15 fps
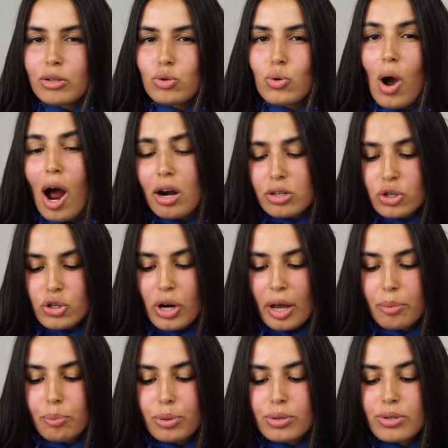that you are a
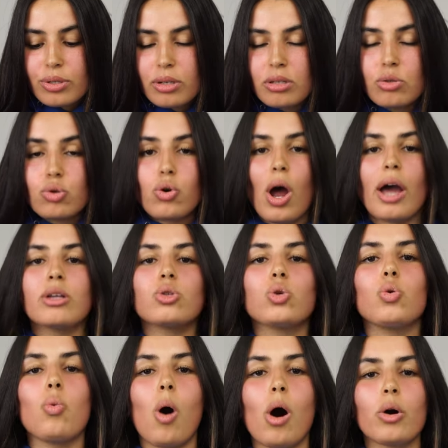shy person. Try
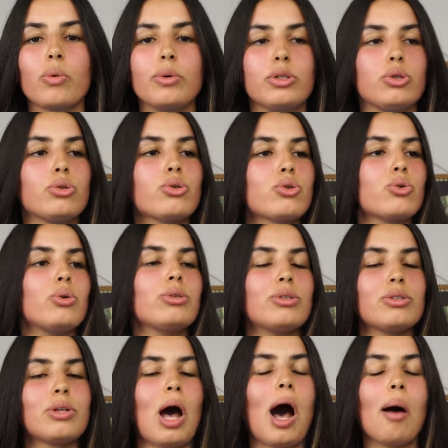to walk with your
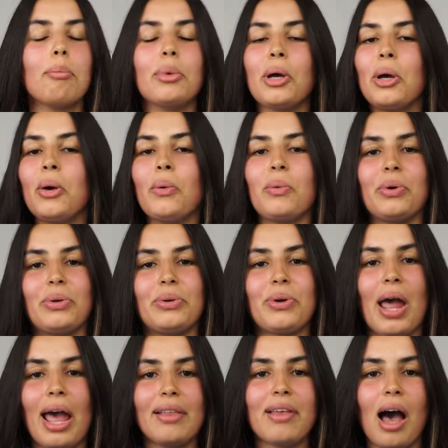shoulders up, with your
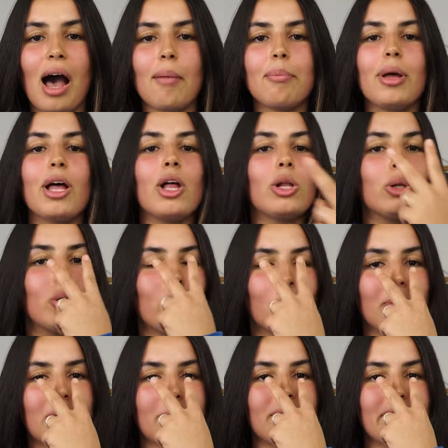head up.
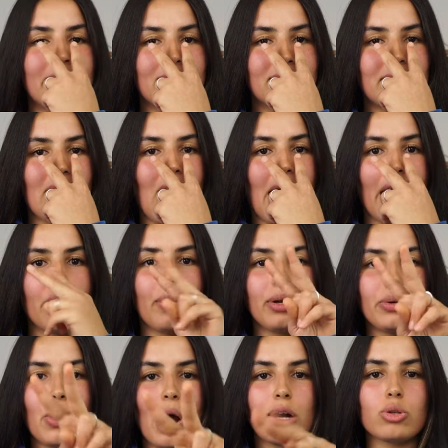Look people in the eye
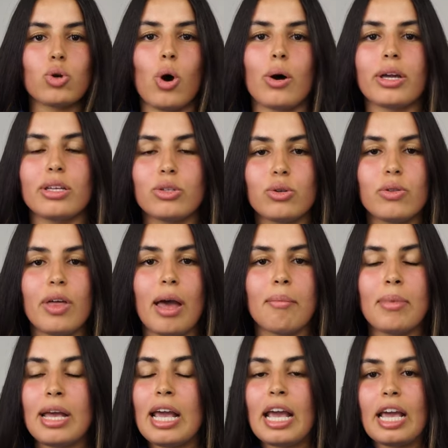when you are talking to
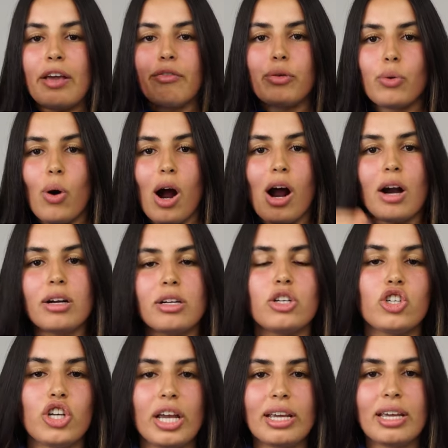them. If you are
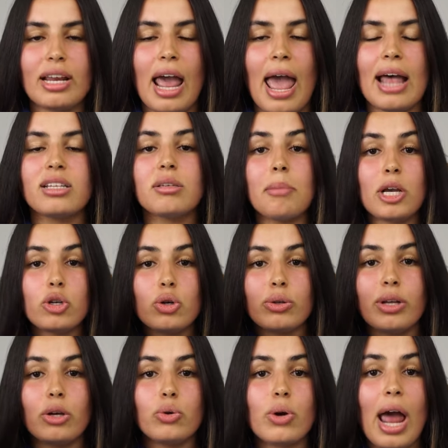shaking hands, make sure
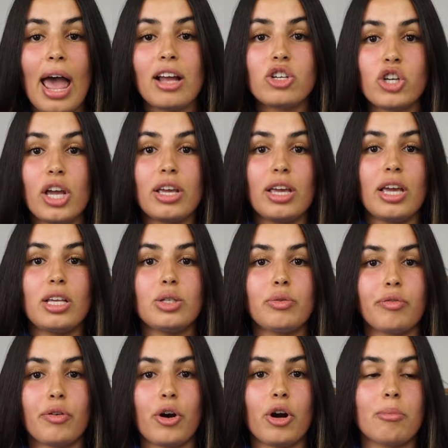that your handshake is
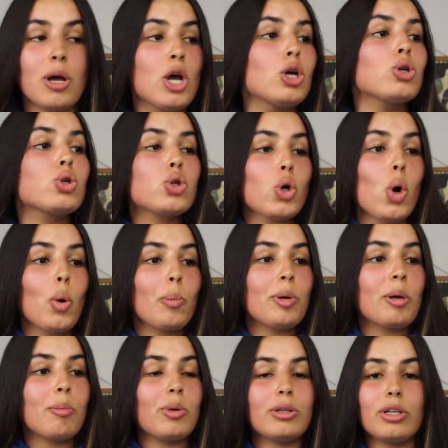firm. Show
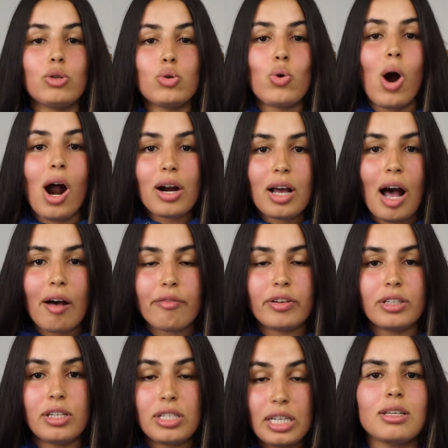people that you are
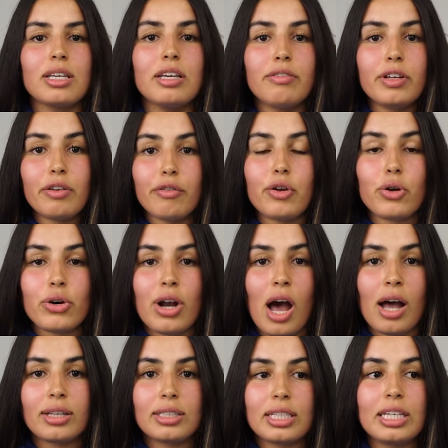confident, even if you're
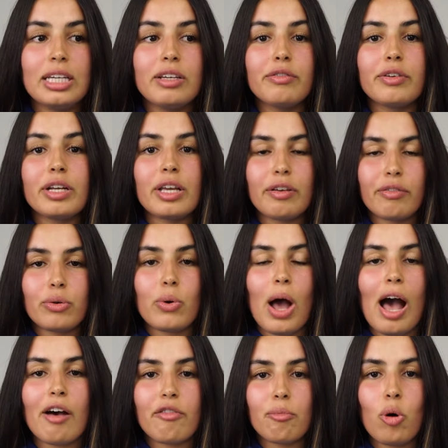not. Even if you
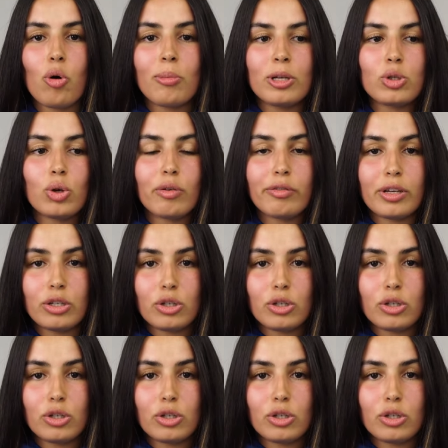have moments of